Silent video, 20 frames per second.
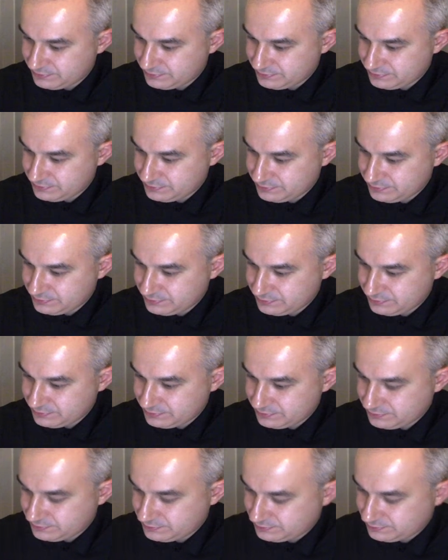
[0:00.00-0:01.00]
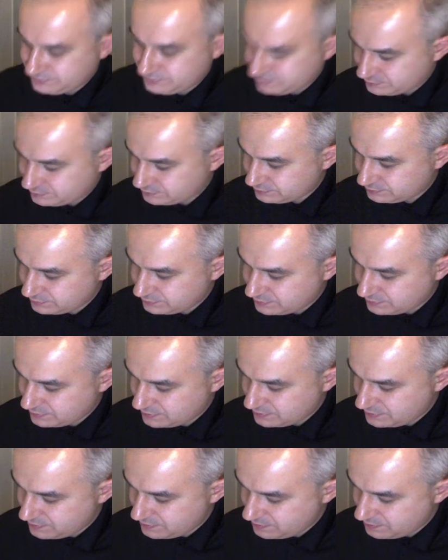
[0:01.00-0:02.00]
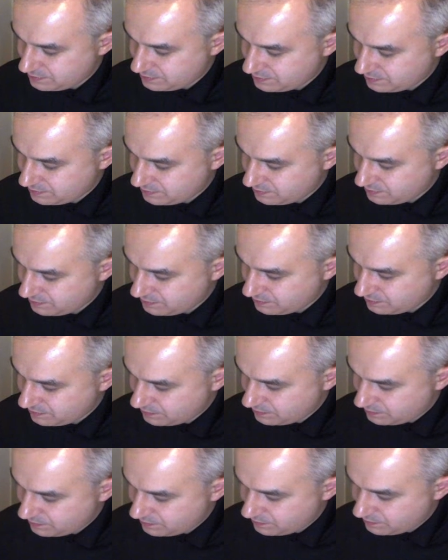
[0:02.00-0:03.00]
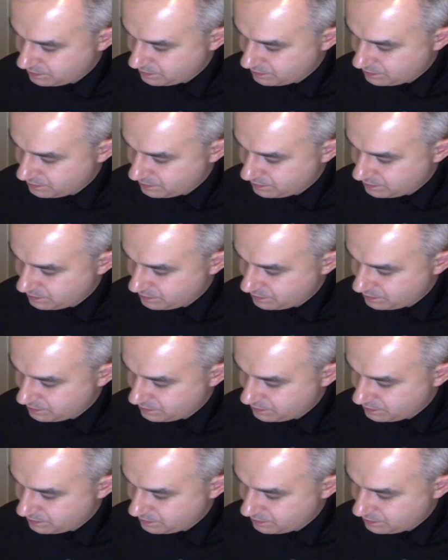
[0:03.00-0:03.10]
[no speech]